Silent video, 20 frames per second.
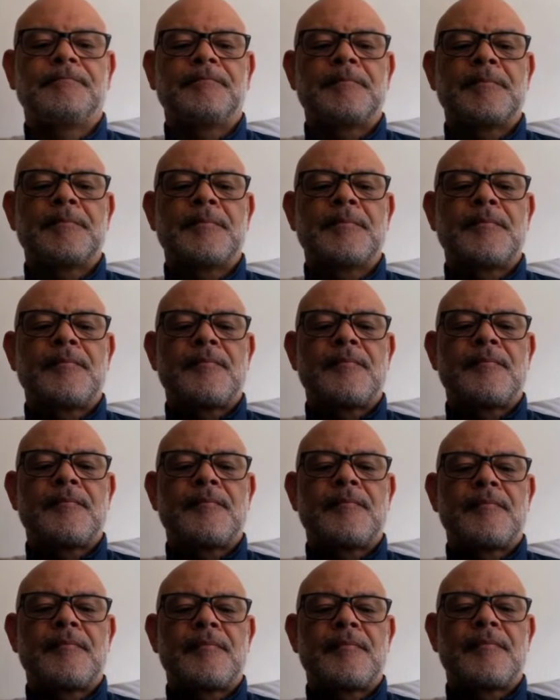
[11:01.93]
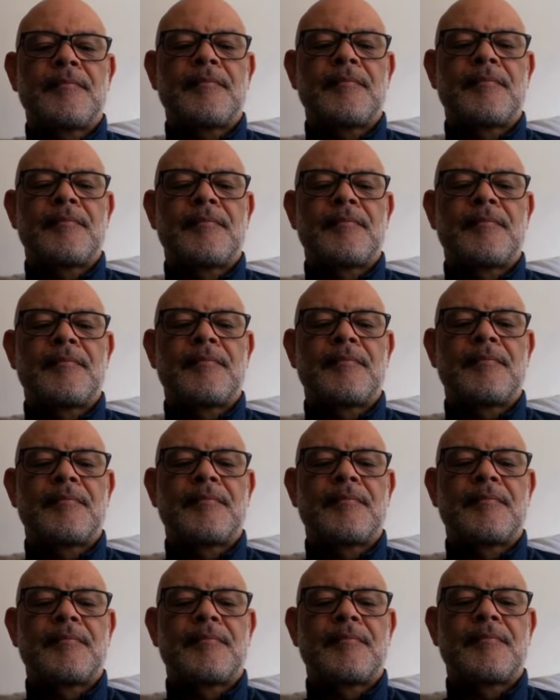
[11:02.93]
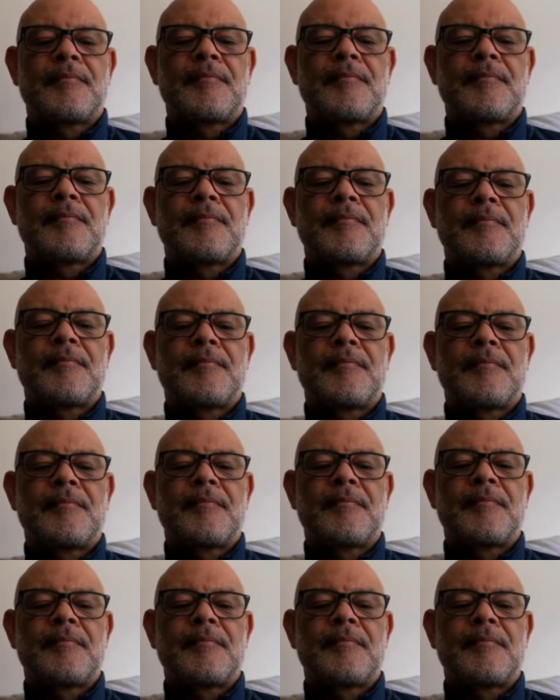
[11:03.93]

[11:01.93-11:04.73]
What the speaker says: (silent)